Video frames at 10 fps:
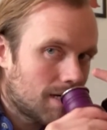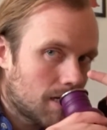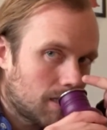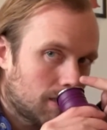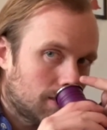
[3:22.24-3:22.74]

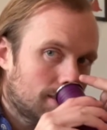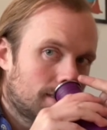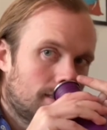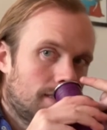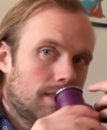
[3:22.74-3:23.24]
nose.
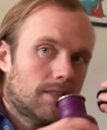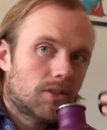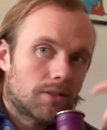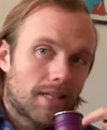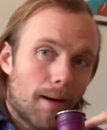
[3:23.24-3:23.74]

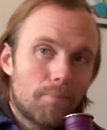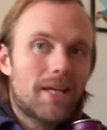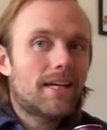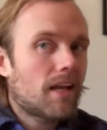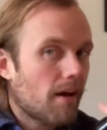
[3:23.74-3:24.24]
So it's not
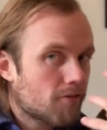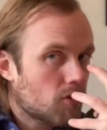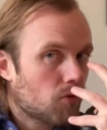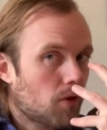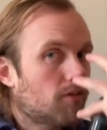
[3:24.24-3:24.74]
big enough to
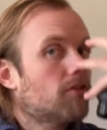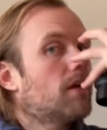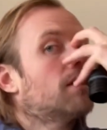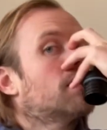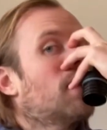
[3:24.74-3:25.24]
sort of
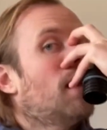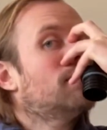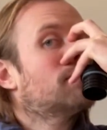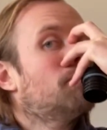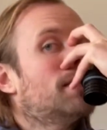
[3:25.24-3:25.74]

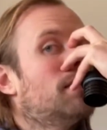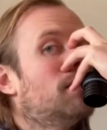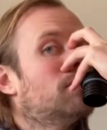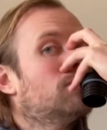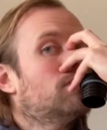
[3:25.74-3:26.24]
encase my
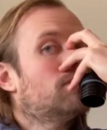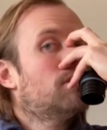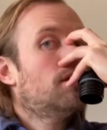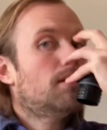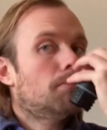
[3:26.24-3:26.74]
nose,
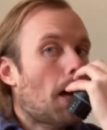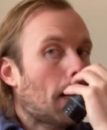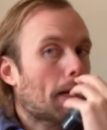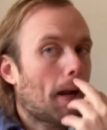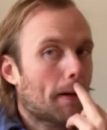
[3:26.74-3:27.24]
but
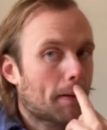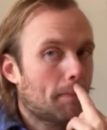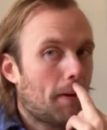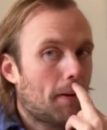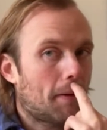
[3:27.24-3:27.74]
it's not
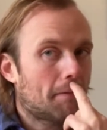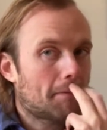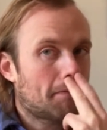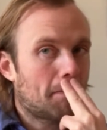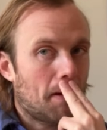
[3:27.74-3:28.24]
small enough
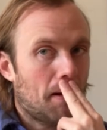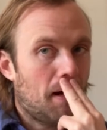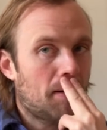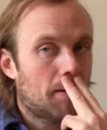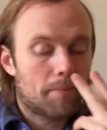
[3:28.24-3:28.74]
to fit
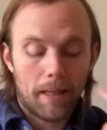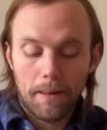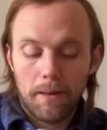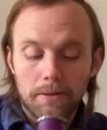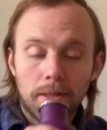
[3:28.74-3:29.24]
under my
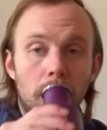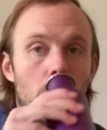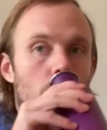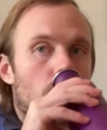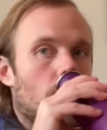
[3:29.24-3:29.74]
nose.
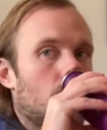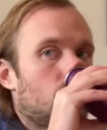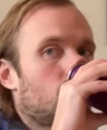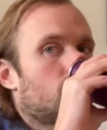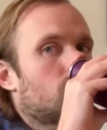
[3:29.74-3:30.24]
So
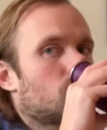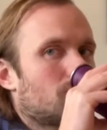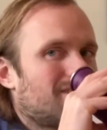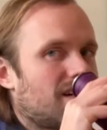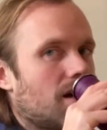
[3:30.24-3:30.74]

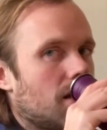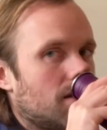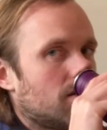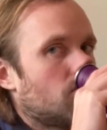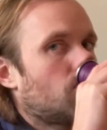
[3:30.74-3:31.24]
I end
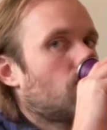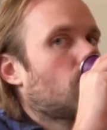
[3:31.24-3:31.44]
up